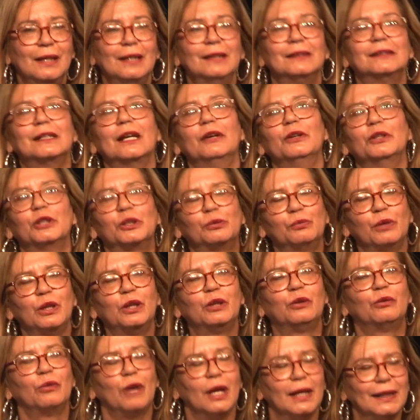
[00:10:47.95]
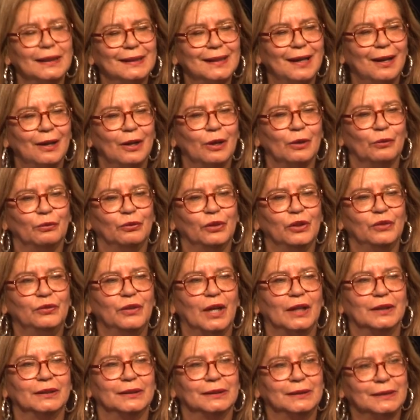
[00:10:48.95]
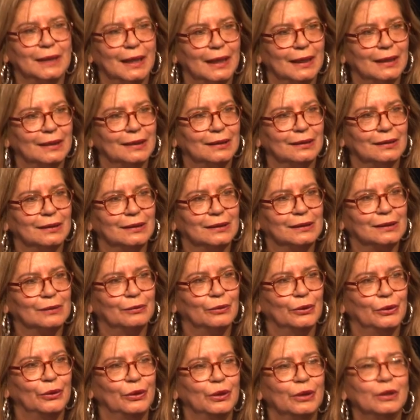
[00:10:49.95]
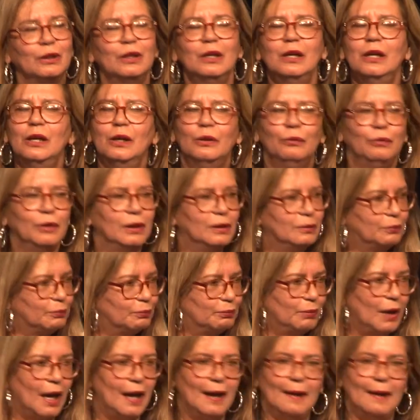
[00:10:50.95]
So it's with great hope we've undertaken this work with